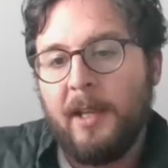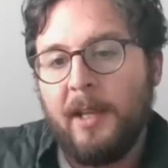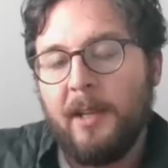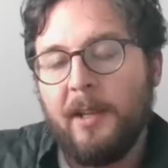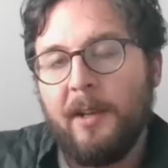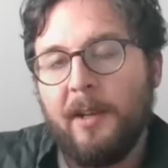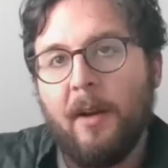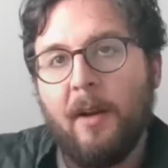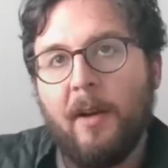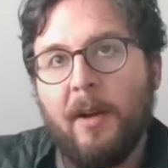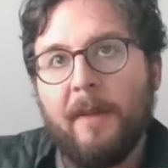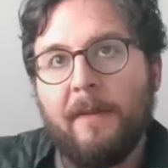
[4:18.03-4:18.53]

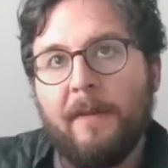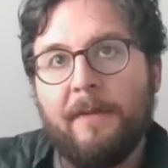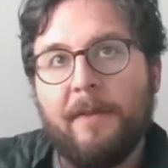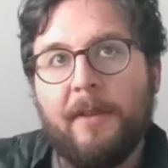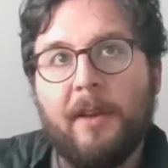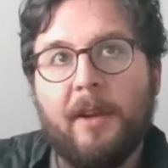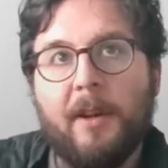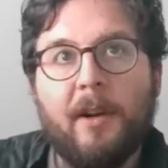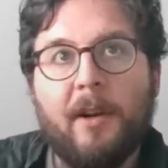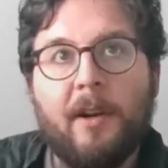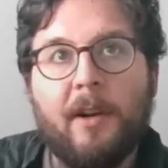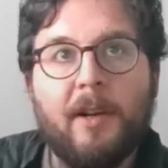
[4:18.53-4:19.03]
you know if
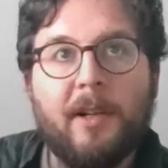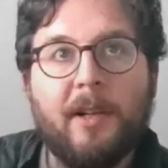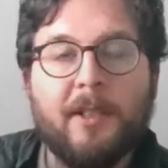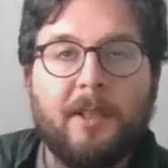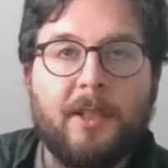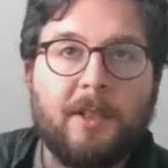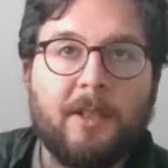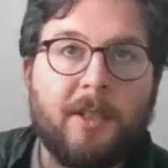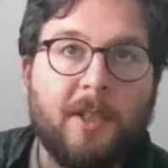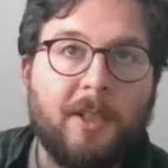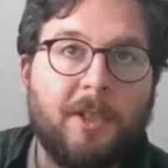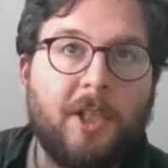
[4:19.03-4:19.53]
there's
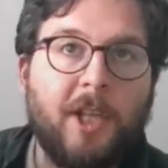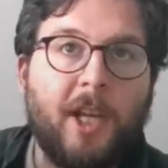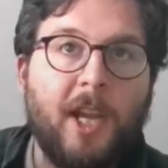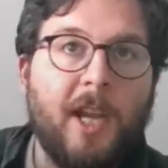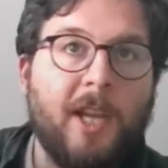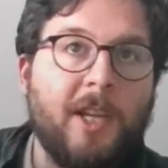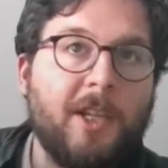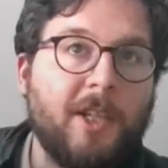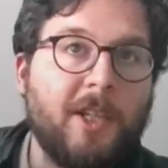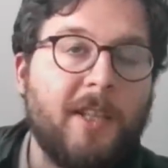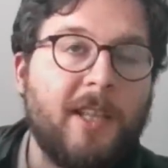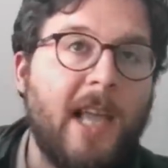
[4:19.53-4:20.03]
just a
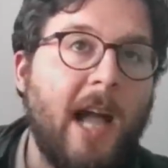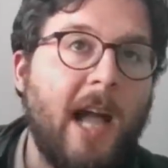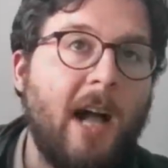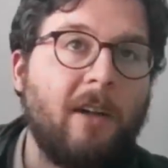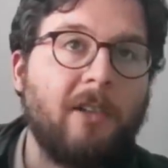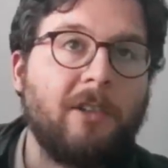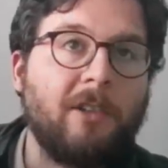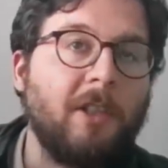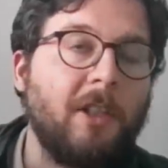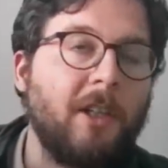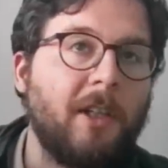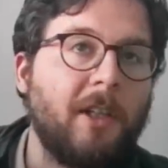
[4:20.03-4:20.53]
change in the
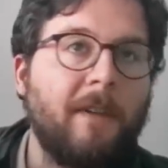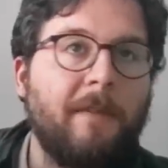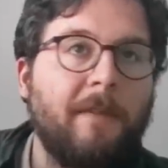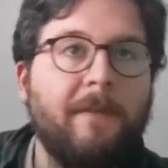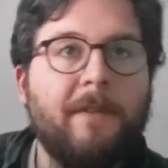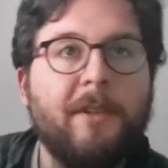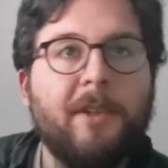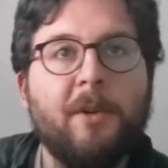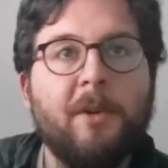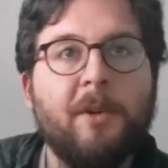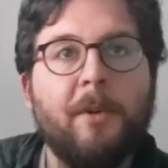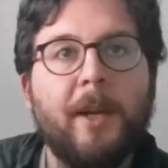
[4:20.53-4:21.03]
outlook
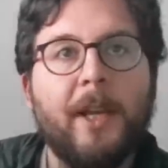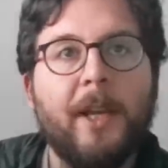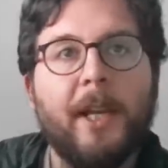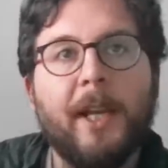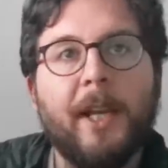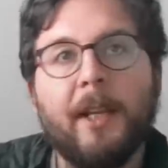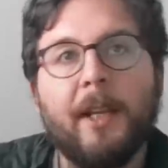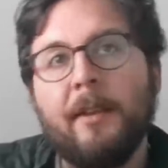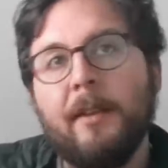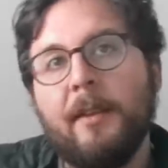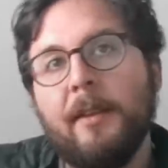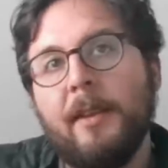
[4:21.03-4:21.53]

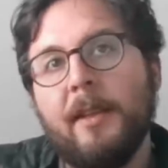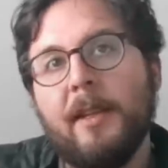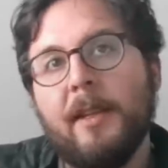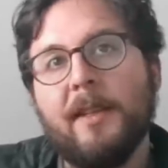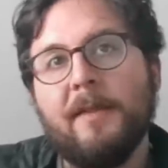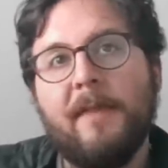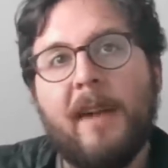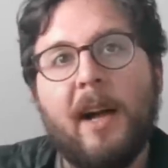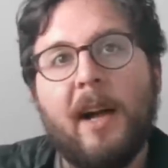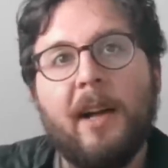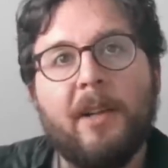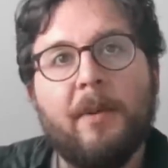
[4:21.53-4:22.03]
viewing
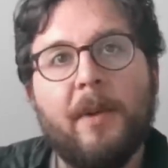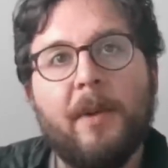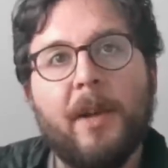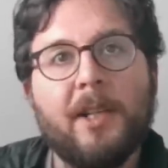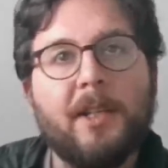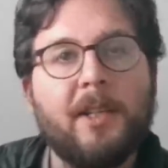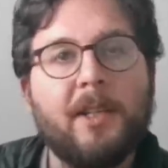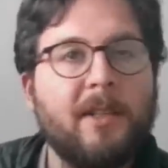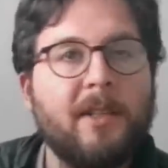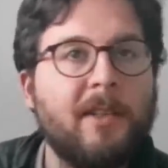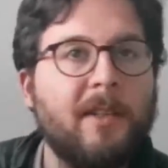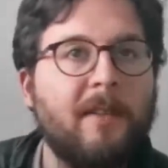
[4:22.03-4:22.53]
these
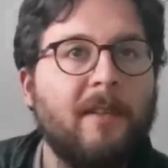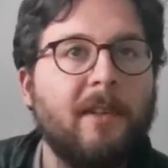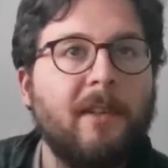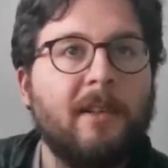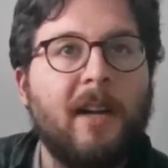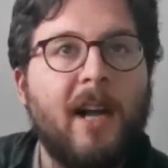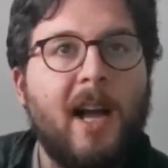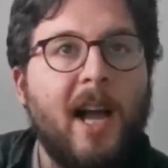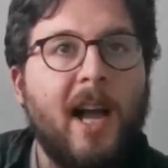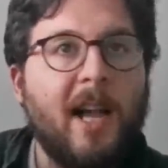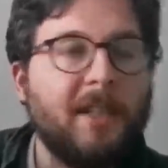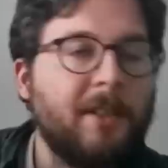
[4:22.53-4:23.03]
valuations of the
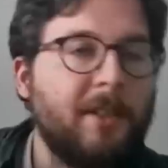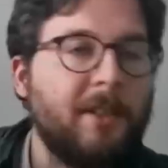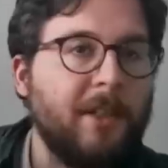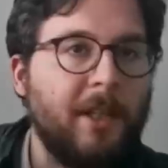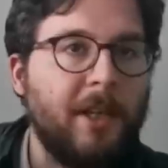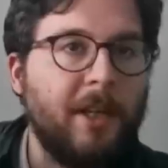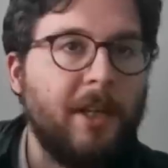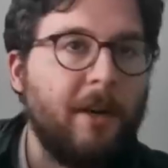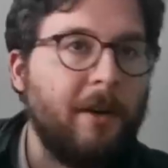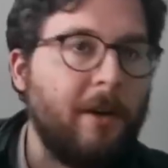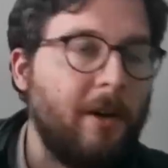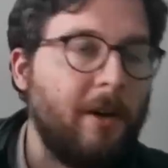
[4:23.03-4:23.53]
last
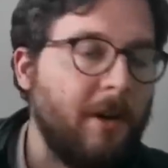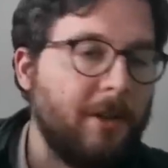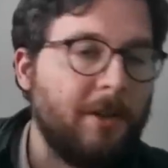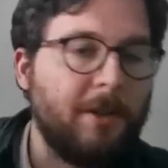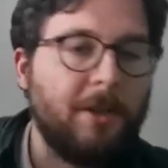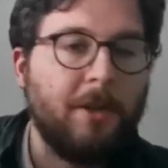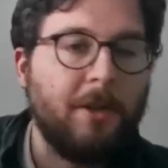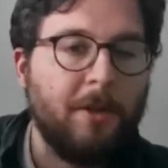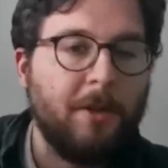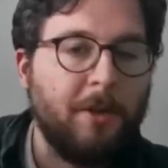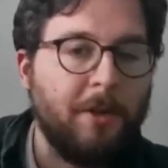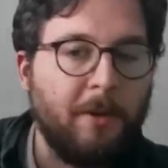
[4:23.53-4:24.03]
year or
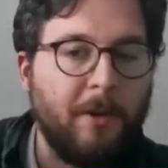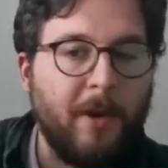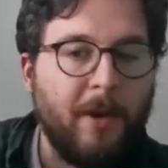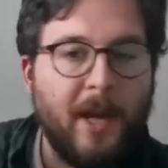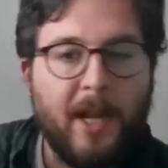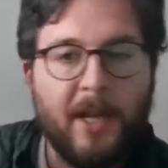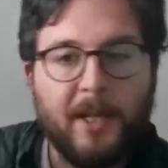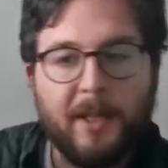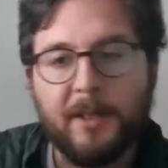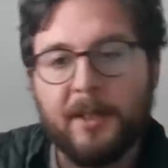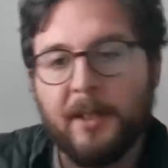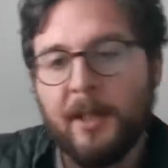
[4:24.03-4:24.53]
two
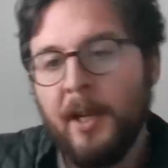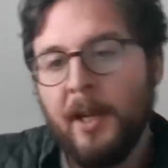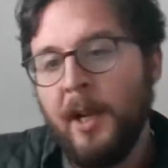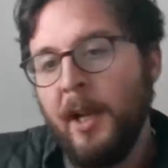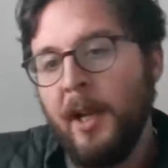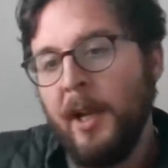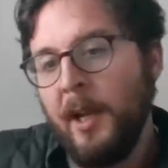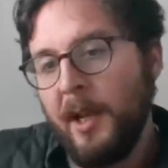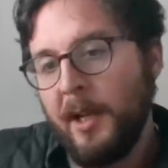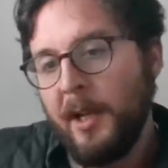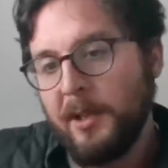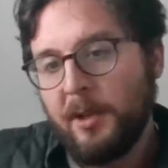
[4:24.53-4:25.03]
as
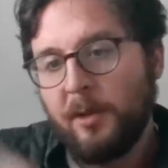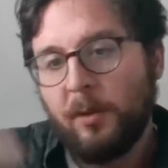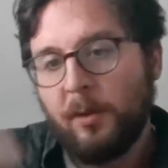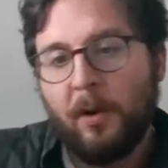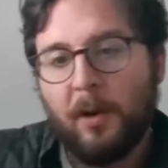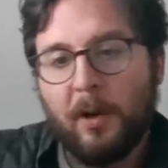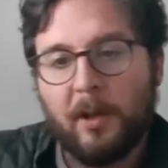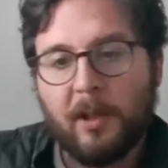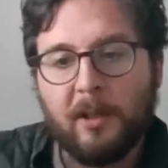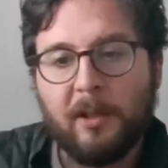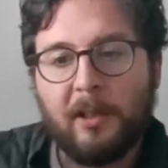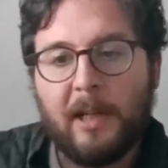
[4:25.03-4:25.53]

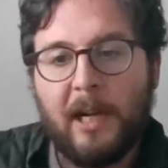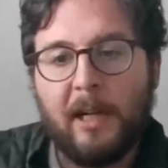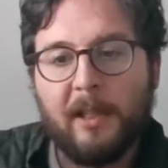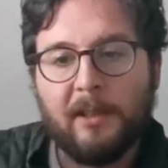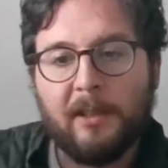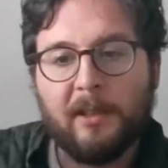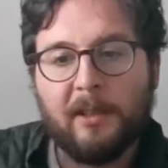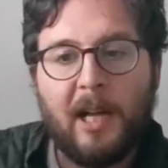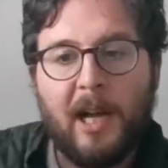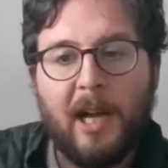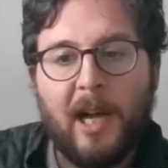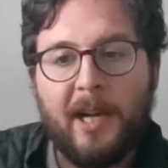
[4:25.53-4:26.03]
historical
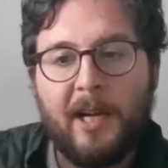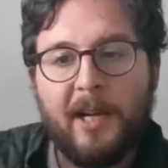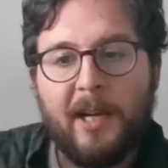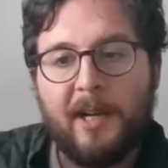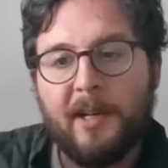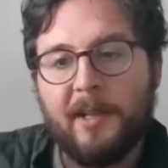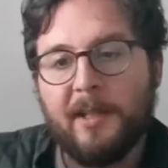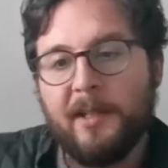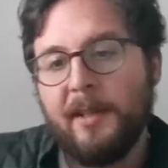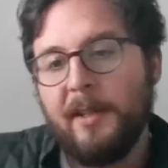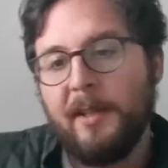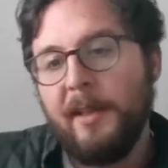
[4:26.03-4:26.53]

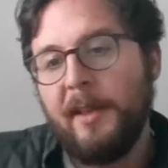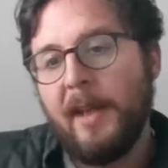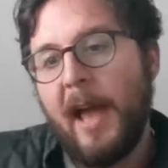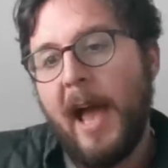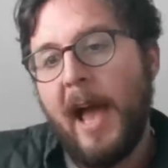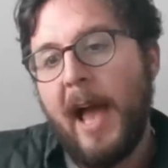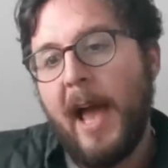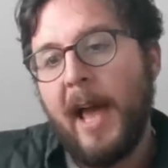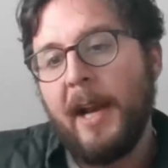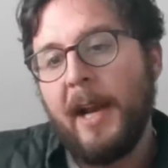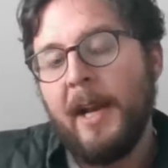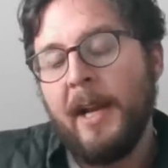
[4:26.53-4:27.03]
outliers
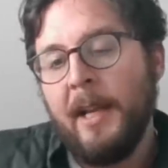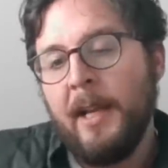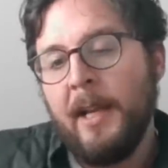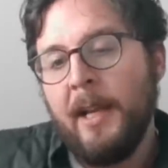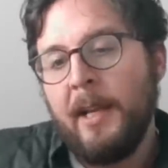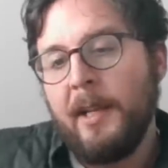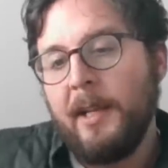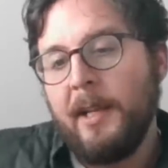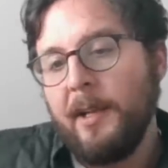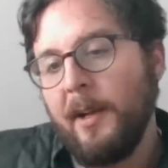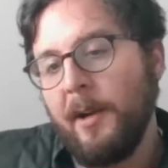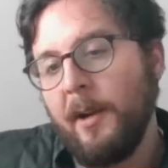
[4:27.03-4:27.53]
that
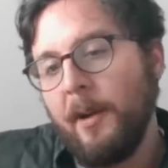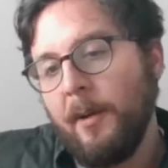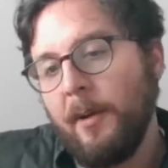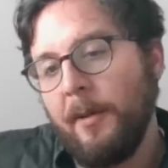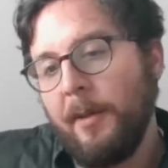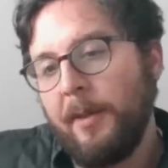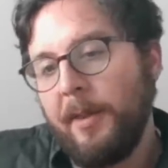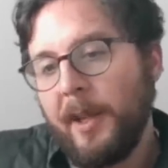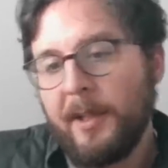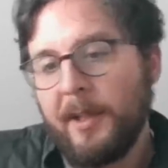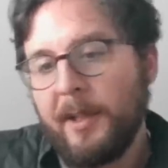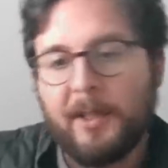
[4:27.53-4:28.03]
you know
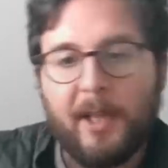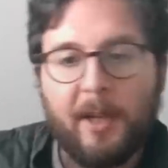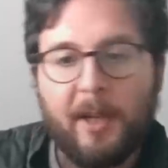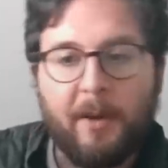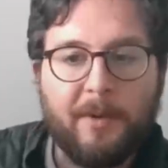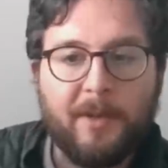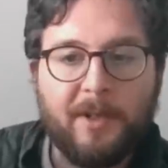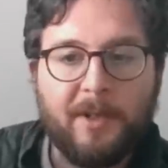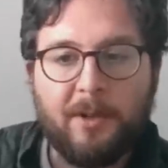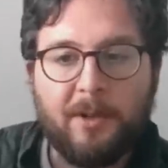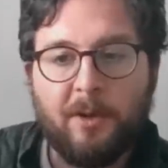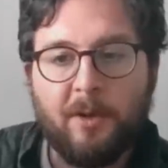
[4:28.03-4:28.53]
things can
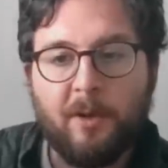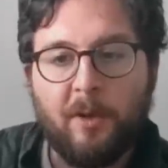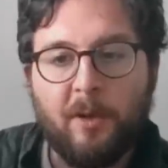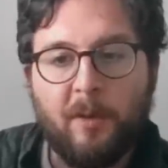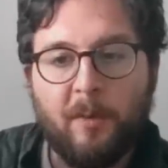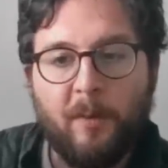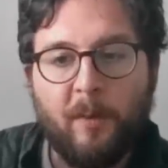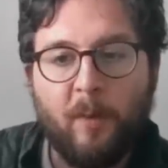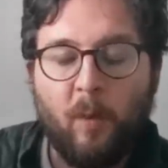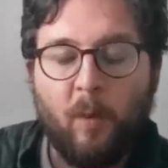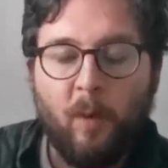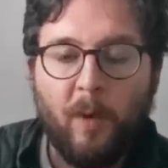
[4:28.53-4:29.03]

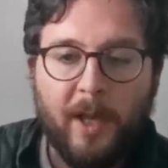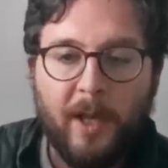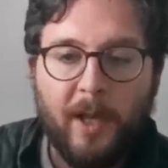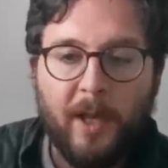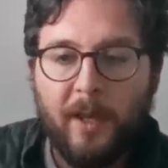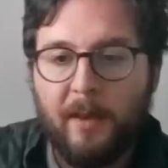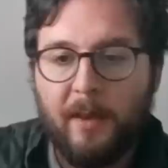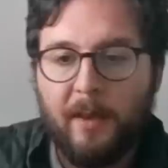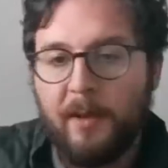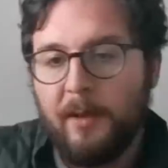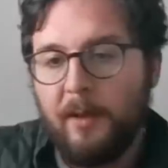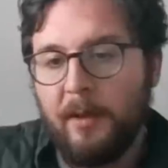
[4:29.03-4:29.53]
resume
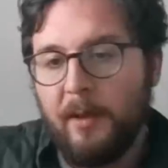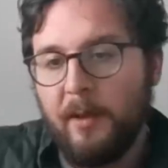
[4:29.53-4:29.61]
with